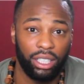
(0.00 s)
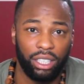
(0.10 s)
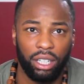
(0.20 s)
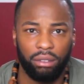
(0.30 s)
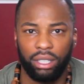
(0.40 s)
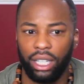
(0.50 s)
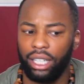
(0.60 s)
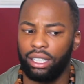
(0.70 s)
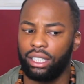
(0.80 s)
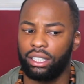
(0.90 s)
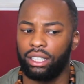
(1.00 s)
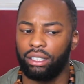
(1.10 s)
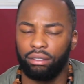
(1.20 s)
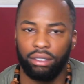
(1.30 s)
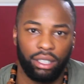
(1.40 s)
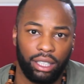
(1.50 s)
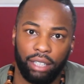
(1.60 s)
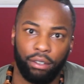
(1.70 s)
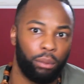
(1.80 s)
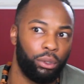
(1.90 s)
you don't say, listen,
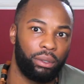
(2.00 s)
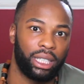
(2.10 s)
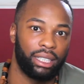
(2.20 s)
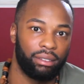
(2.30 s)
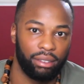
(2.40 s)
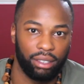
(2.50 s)
give up walking.